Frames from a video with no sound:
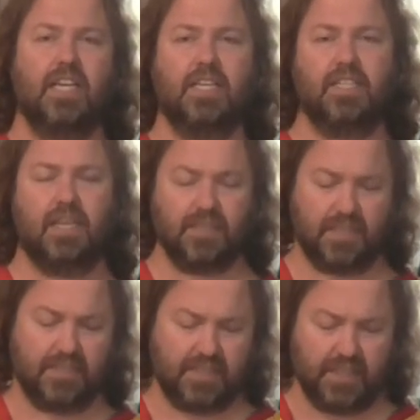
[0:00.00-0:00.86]
He
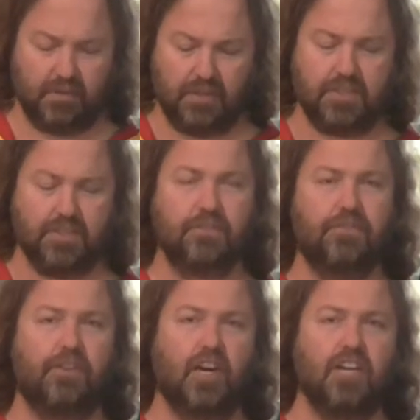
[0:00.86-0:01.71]
does a series of
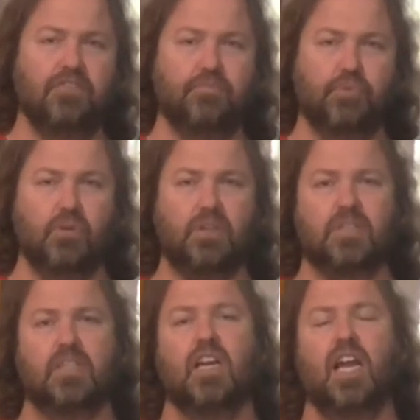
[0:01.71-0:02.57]
5
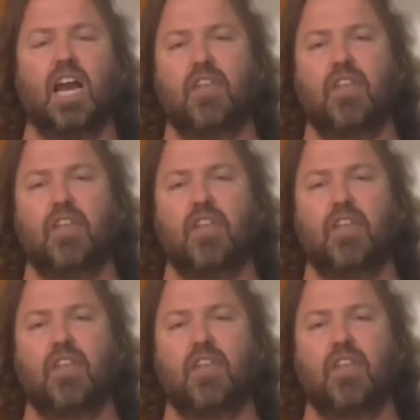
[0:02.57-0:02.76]
books,